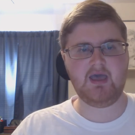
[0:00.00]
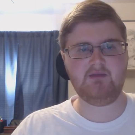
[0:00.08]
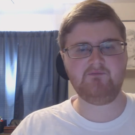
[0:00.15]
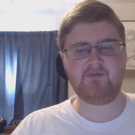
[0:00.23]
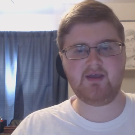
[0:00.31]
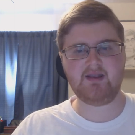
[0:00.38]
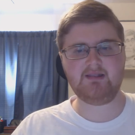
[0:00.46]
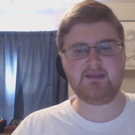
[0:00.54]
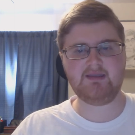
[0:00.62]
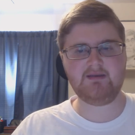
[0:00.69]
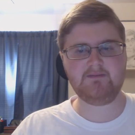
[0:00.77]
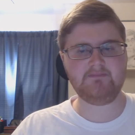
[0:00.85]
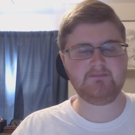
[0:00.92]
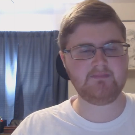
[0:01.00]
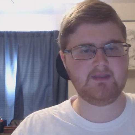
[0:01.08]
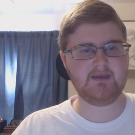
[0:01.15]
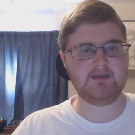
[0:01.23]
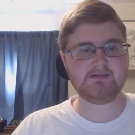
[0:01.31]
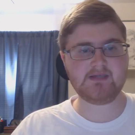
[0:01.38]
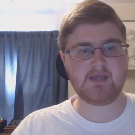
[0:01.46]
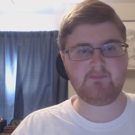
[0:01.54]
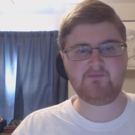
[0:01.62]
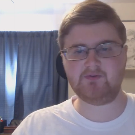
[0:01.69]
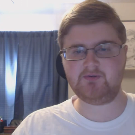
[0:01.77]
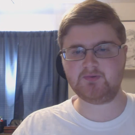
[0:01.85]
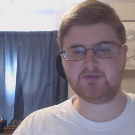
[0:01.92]
And finally, it's
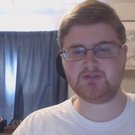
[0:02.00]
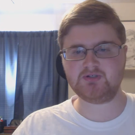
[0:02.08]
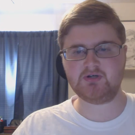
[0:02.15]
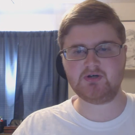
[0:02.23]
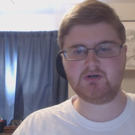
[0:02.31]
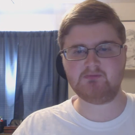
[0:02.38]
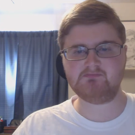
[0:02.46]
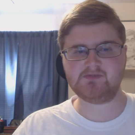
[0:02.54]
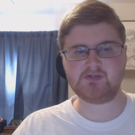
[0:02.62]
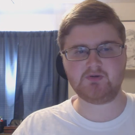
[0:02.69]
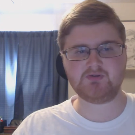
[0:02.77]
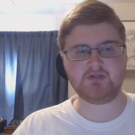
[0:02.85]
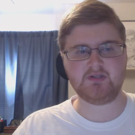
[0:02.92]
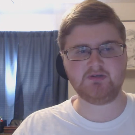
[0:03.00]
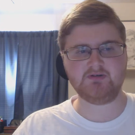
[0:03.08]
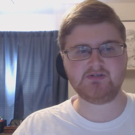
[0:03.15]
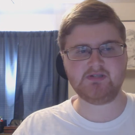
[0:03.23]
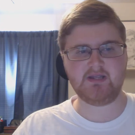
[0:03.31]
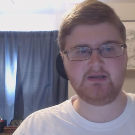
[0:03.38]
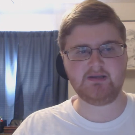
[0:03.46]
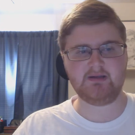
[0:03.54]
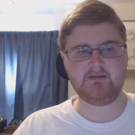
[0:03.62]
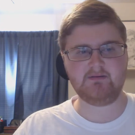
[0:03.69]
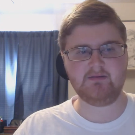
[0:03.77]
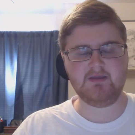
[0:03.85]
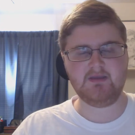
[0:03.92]
helpful to assure social understanding.